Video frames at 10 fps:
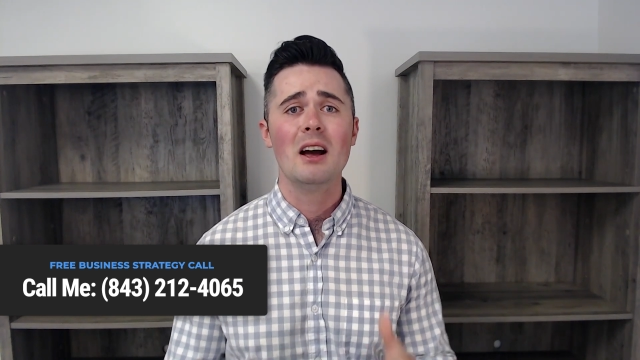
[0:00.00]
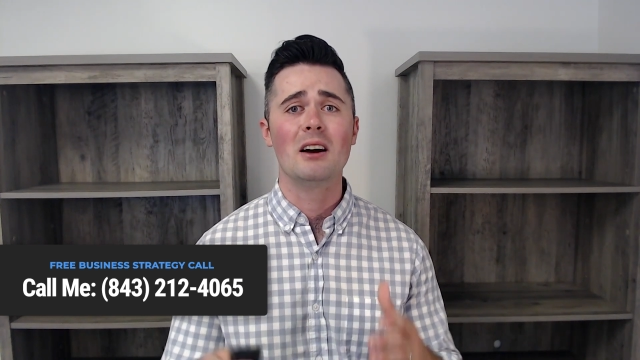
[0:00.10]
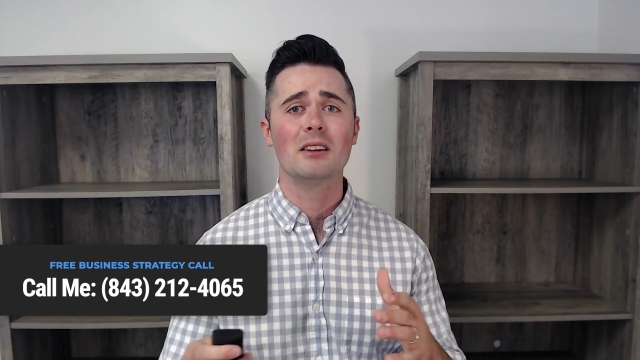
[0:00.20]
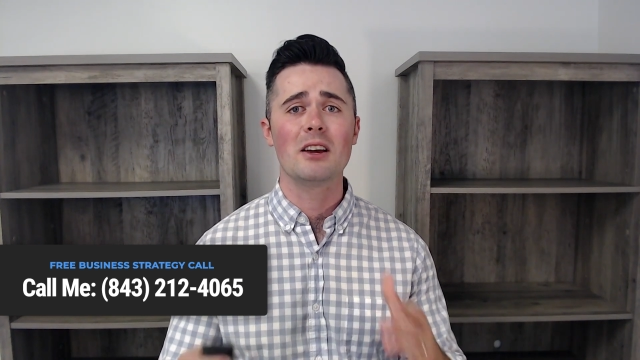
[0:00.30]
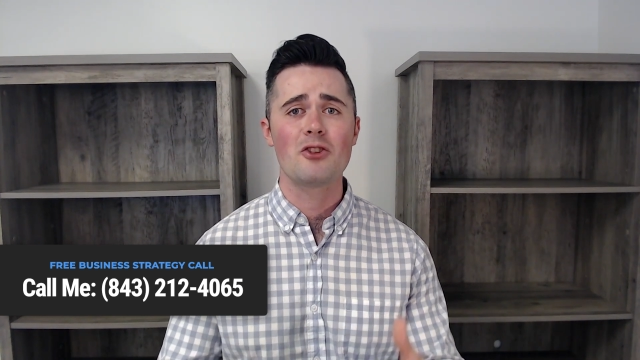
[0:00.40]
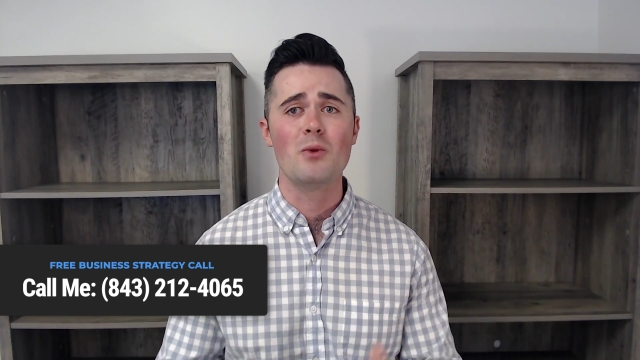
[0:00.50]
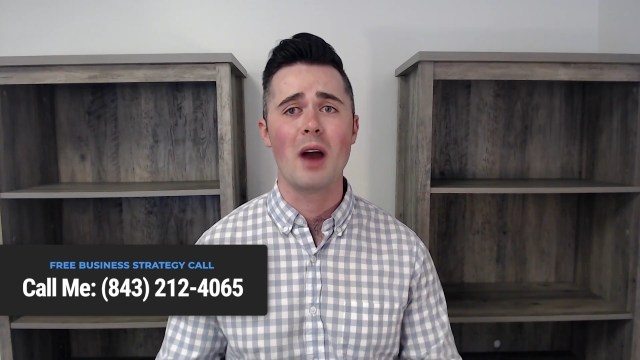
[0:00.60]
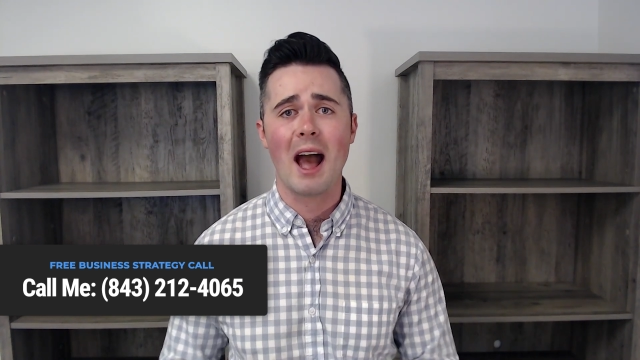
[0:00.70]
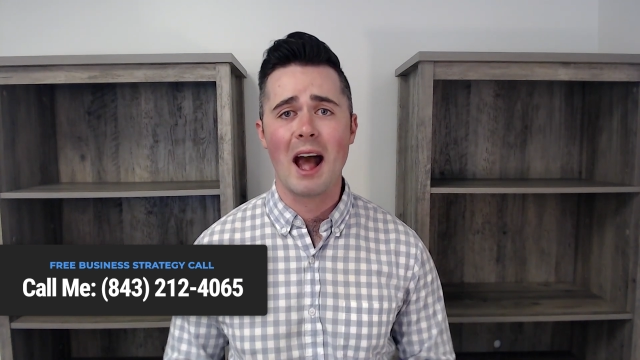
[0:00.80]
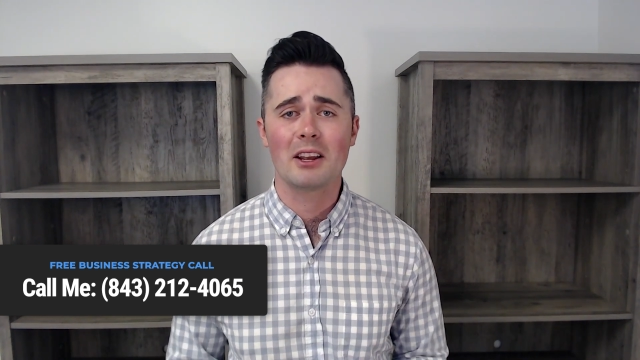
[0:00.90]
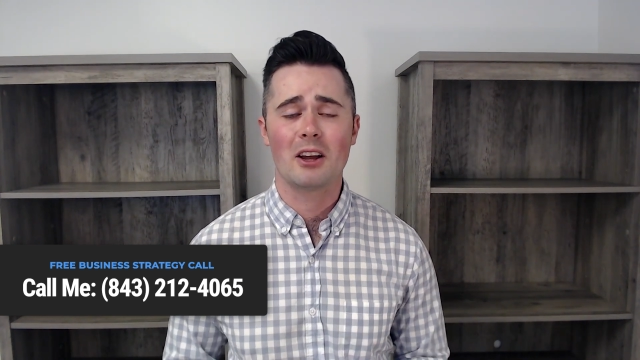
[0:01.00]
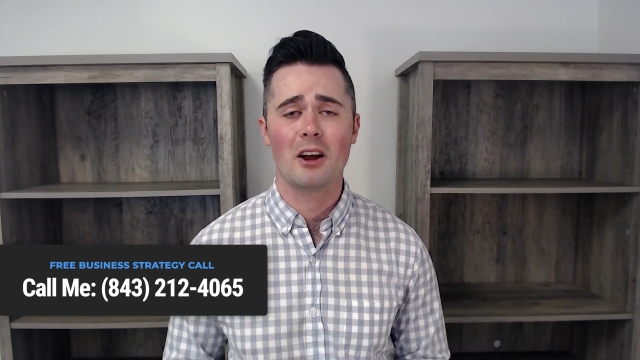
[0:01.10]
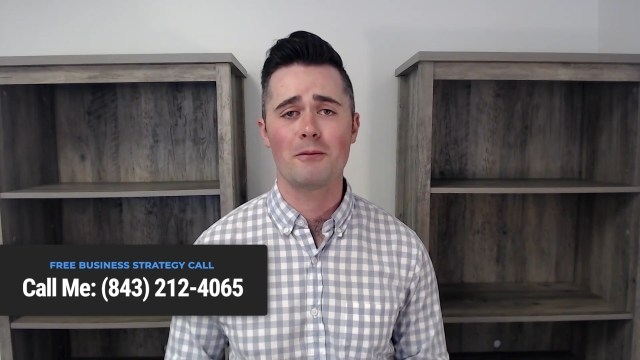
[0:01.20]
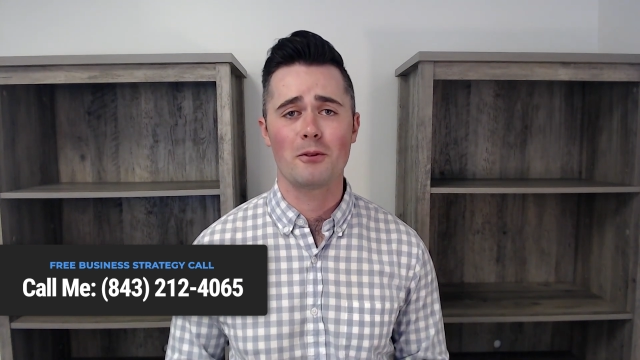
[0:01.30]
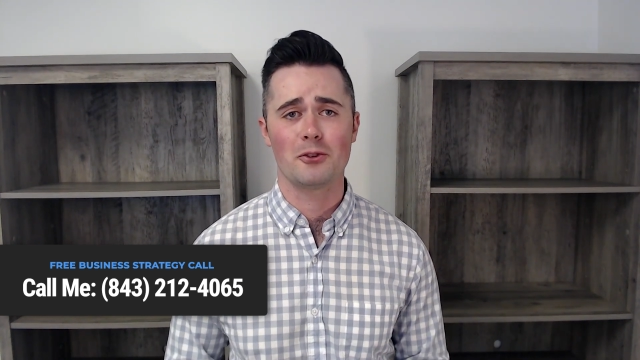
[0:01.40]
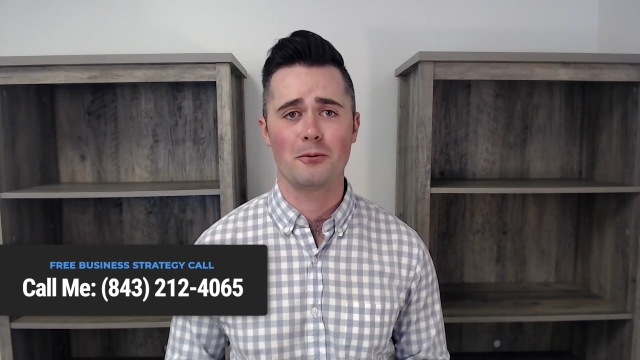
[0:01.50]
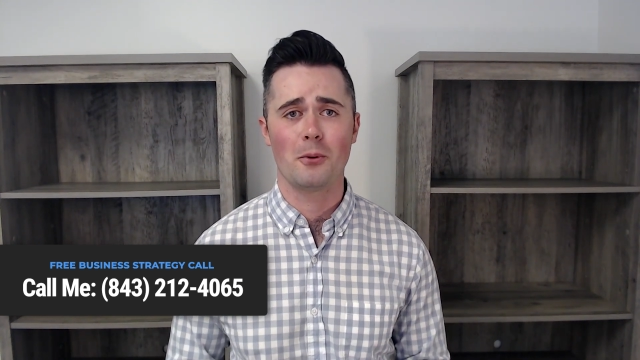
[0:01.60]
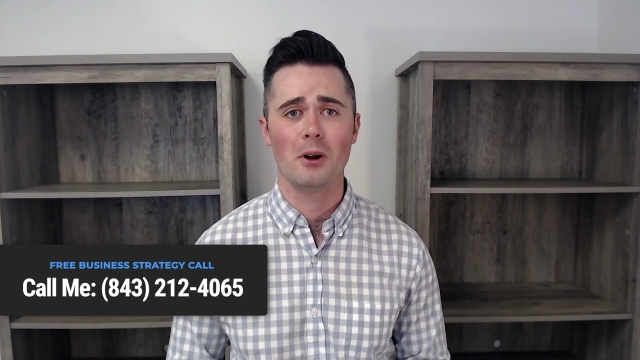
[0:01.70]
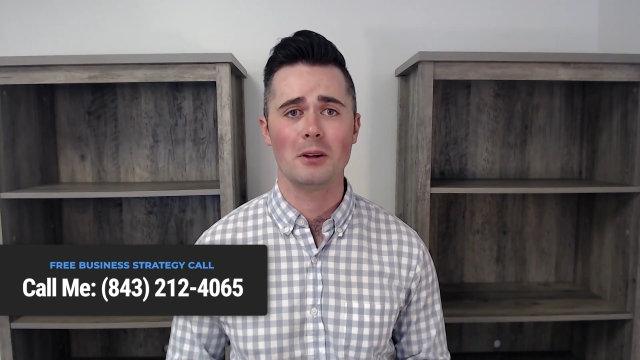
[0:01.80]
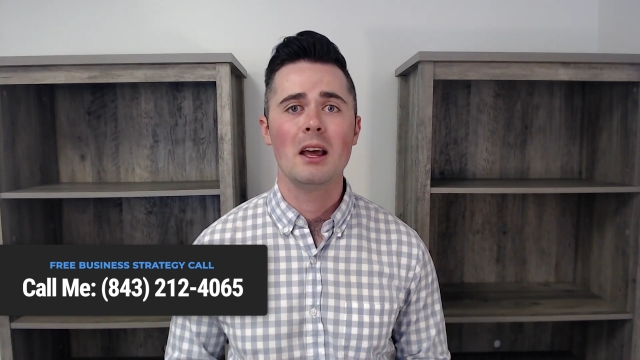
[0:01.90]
unless you add coverage for it.